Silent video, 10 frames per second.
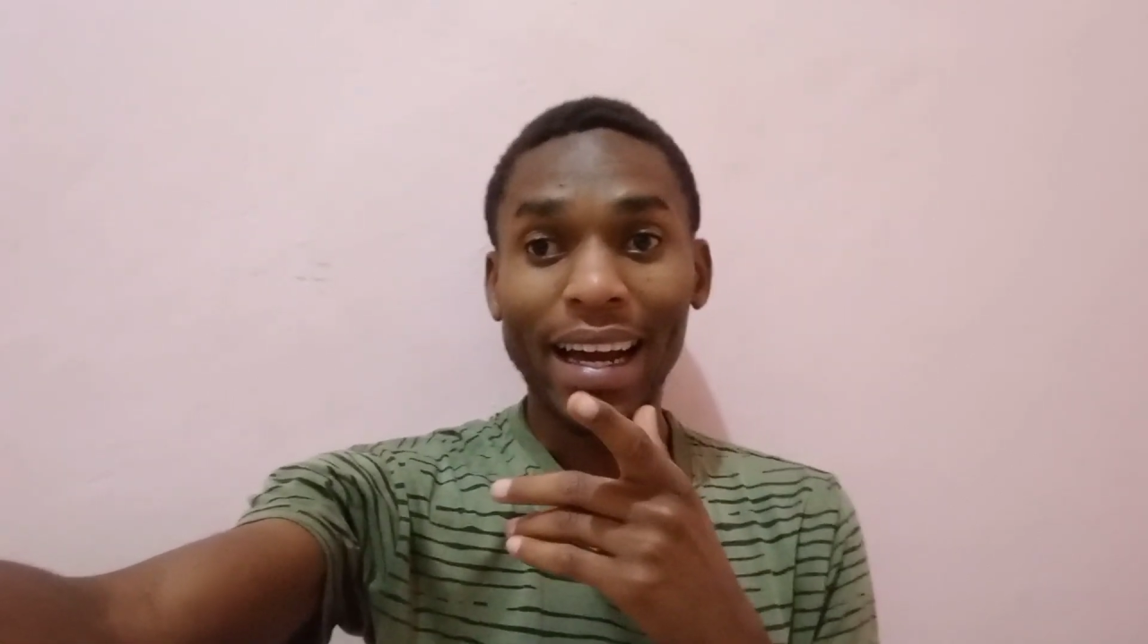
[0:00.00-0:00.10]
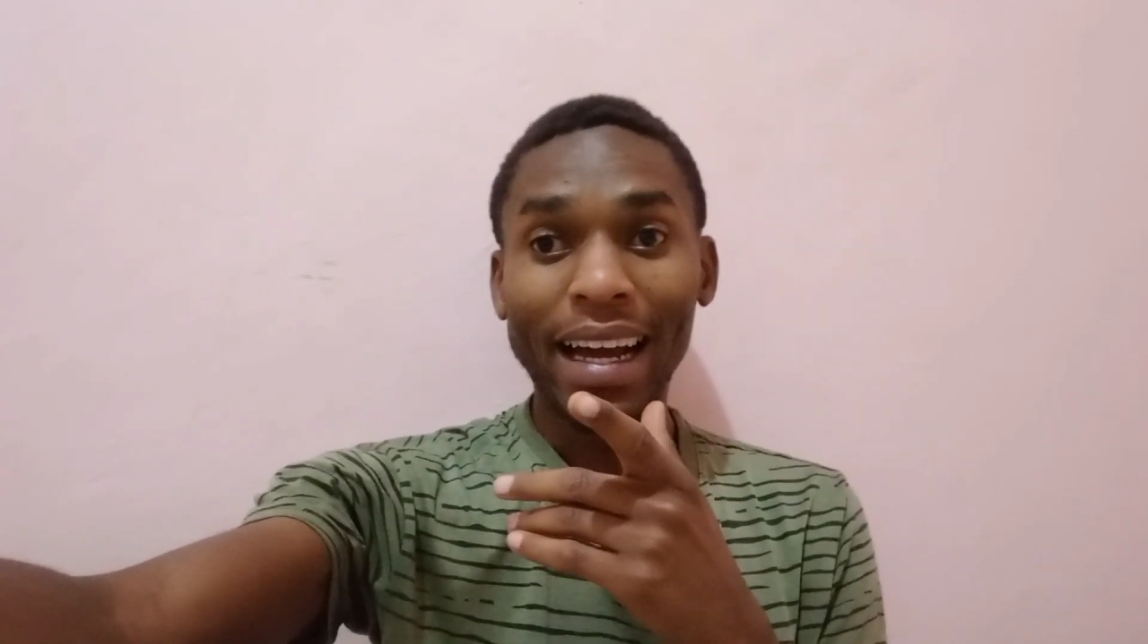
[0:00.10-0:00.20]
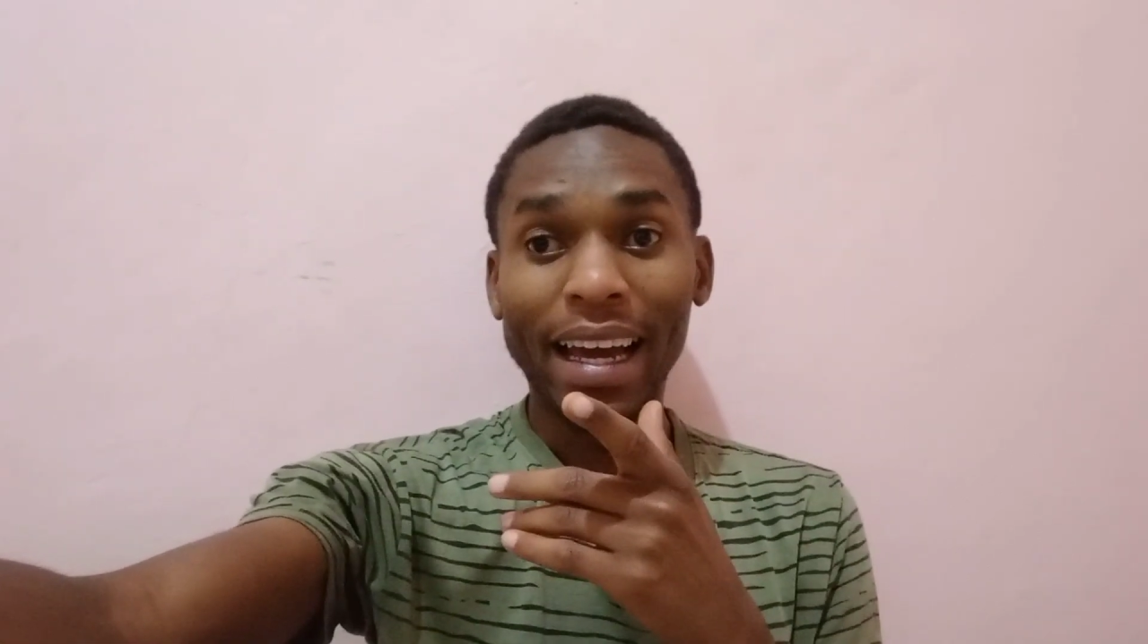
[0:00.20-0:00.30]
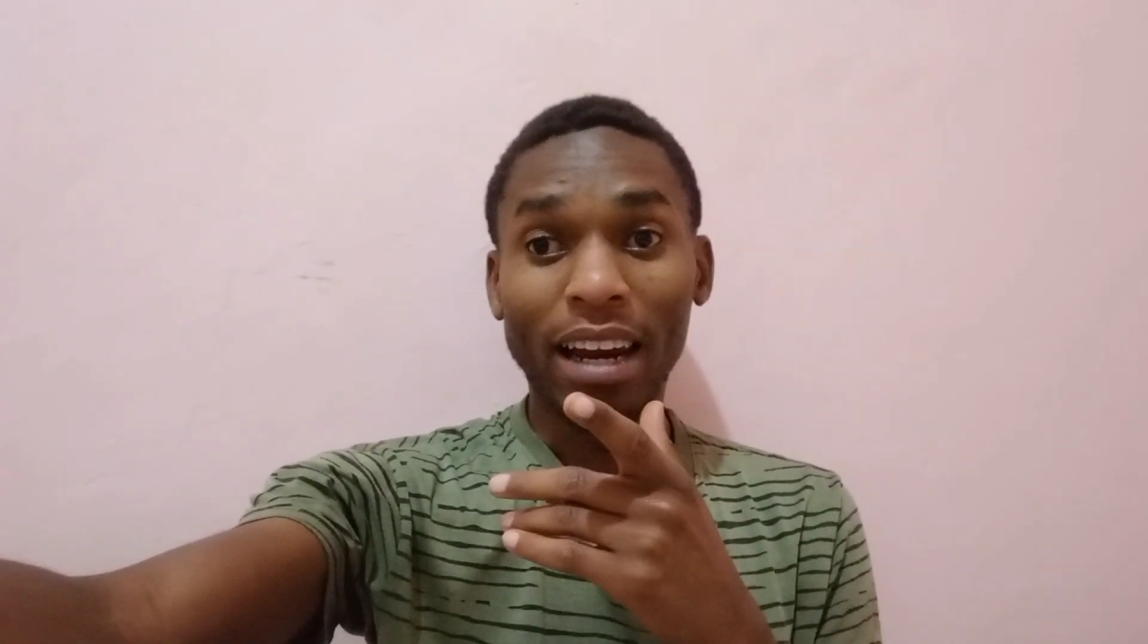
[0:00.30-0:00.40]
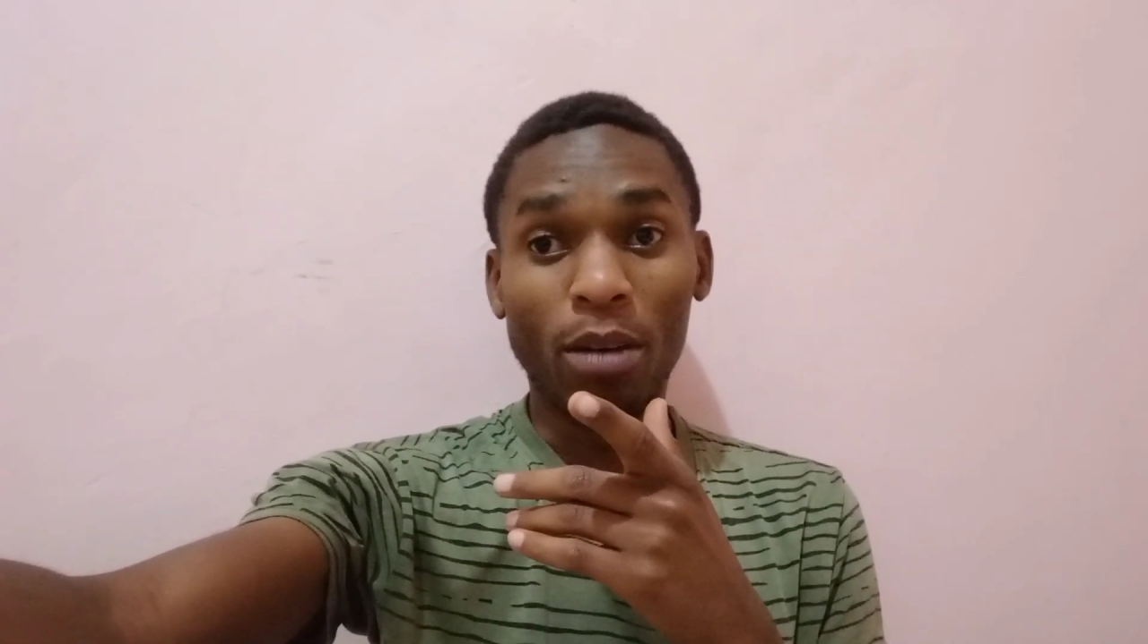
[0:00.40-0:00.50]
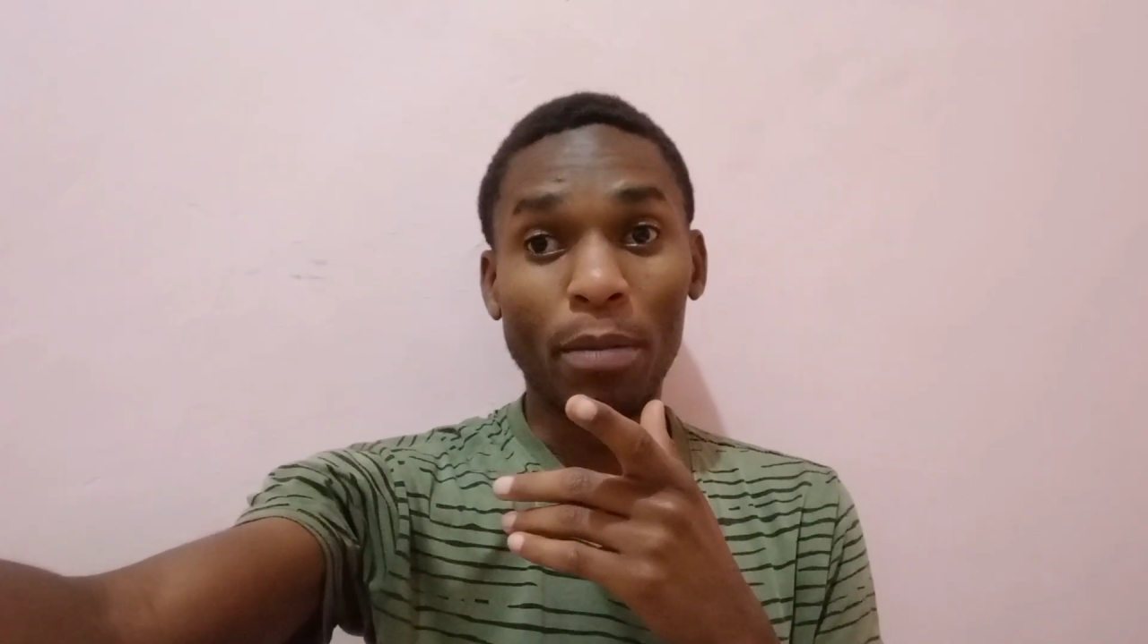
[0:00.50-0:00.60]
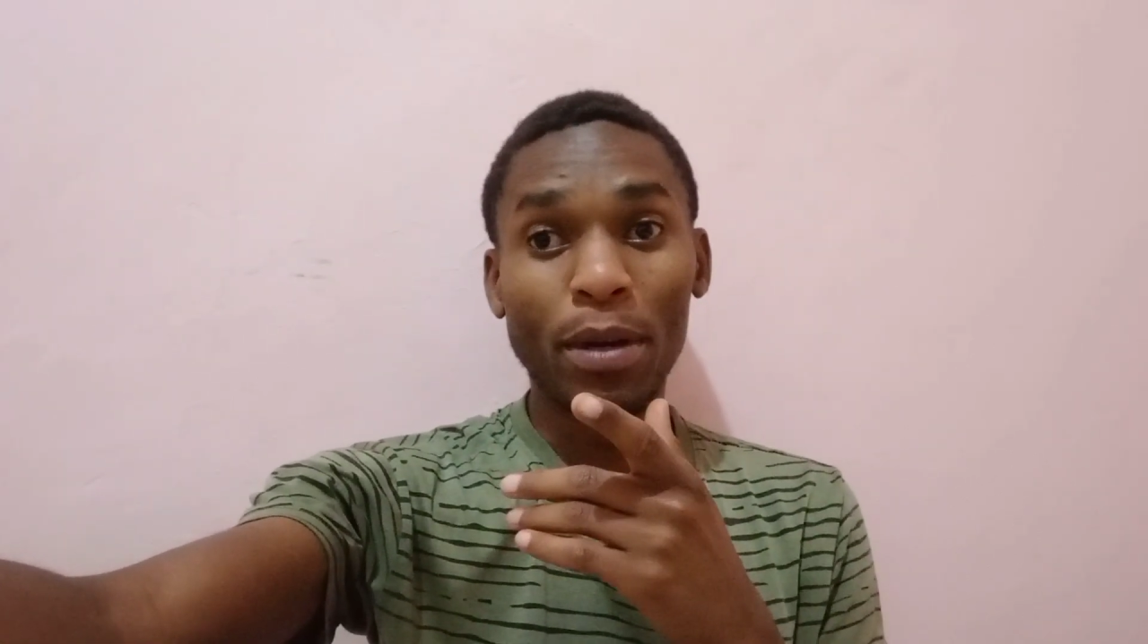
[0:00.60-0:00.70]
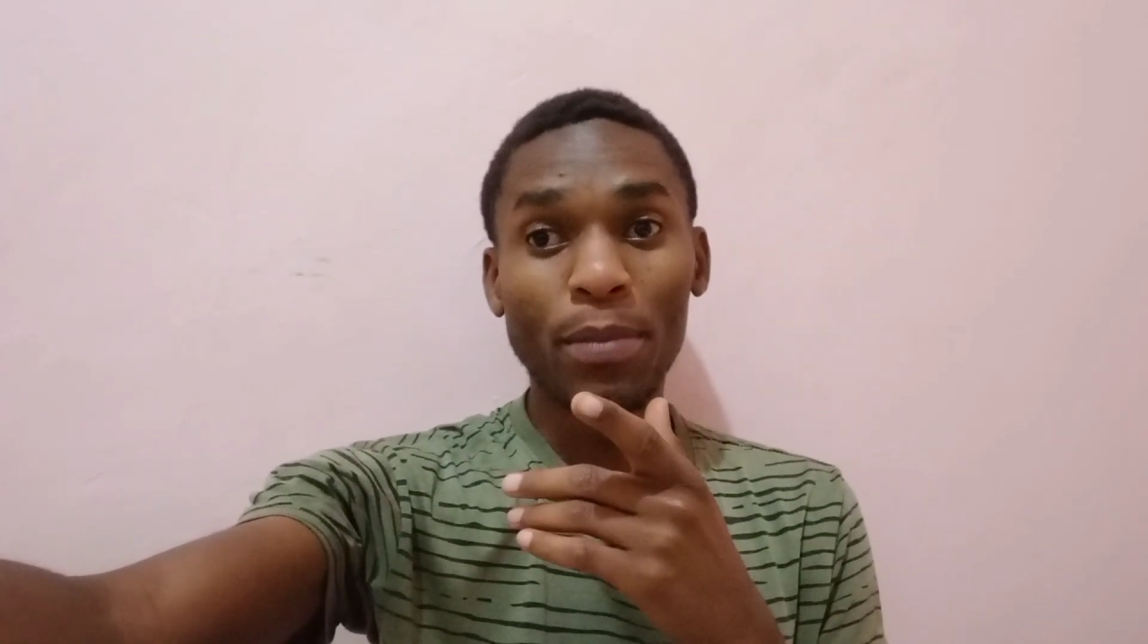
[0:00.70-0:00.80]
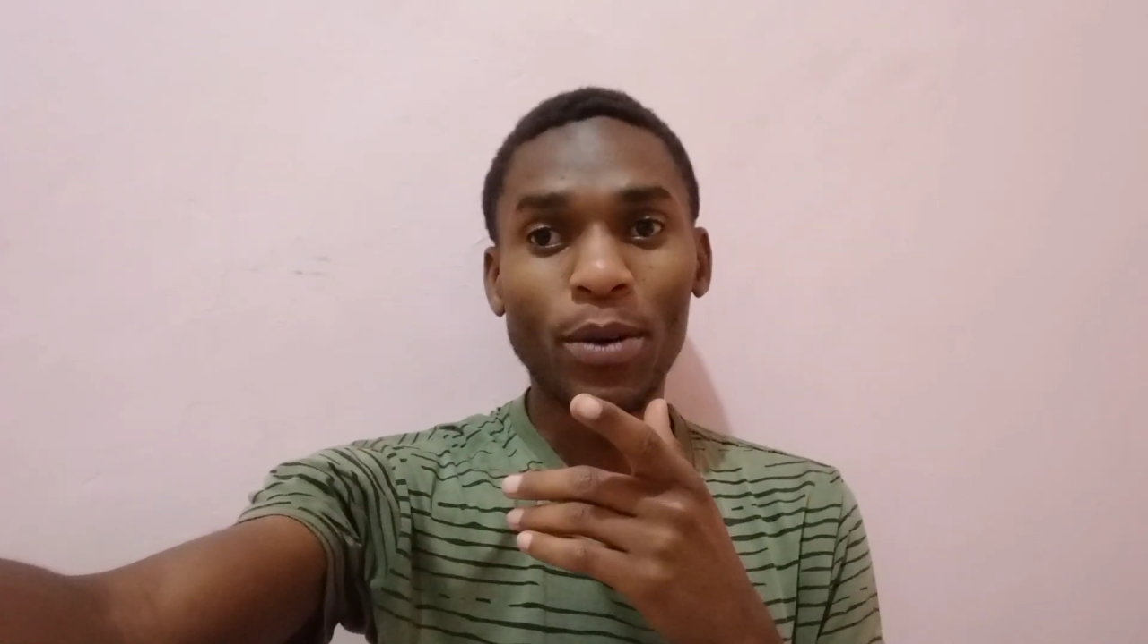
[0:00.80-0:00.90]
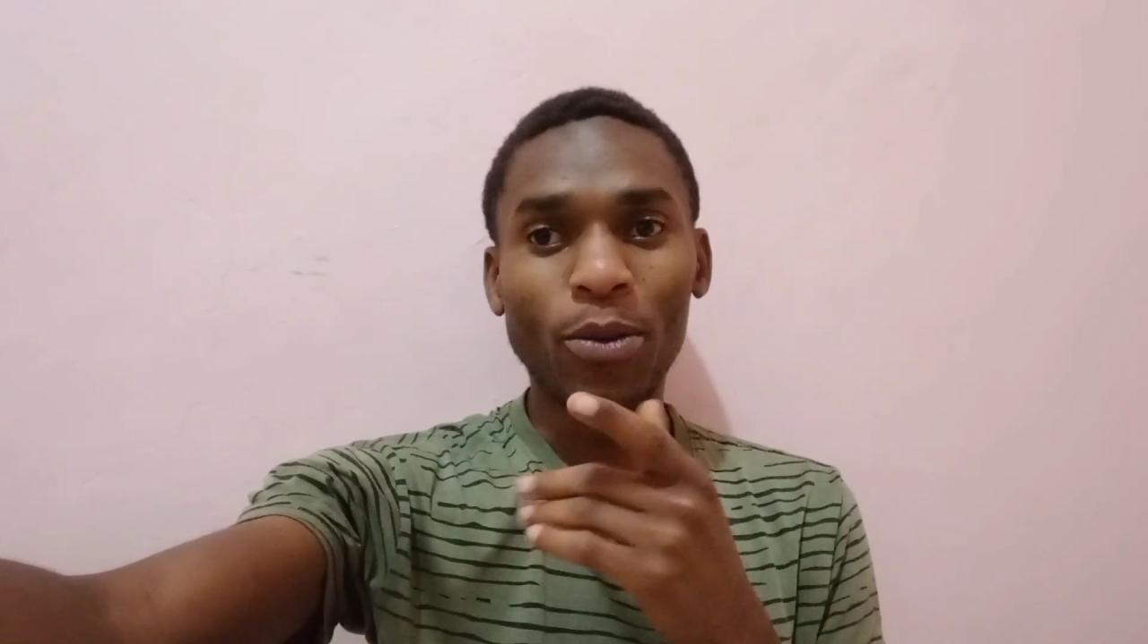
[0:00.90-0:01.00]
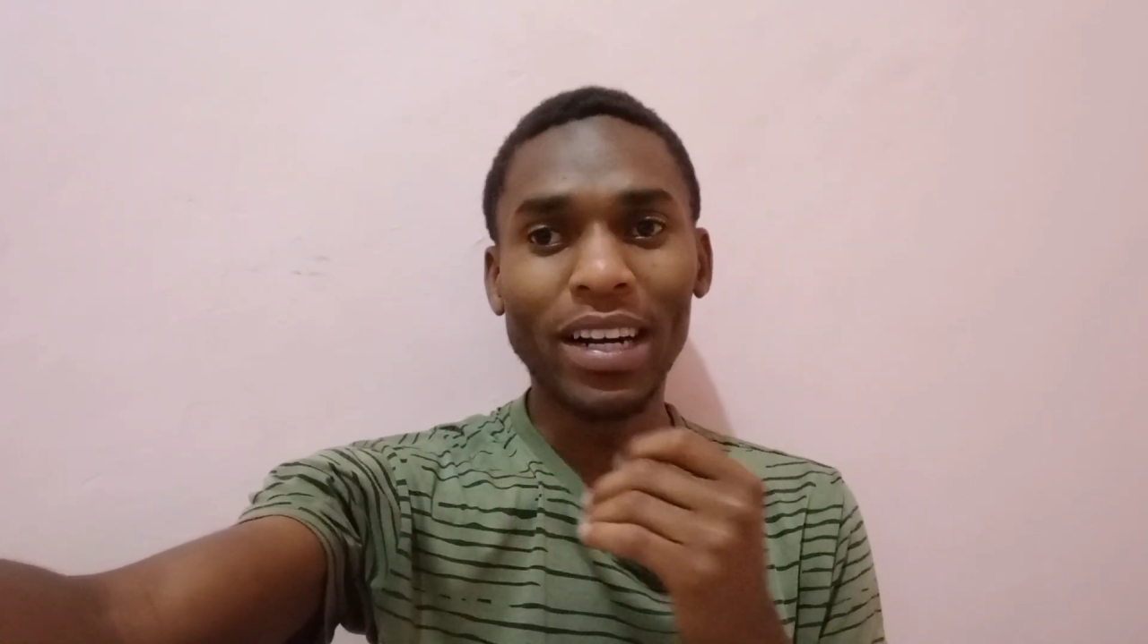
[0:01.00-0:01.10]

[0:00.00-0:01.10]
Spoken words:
Hello, my people.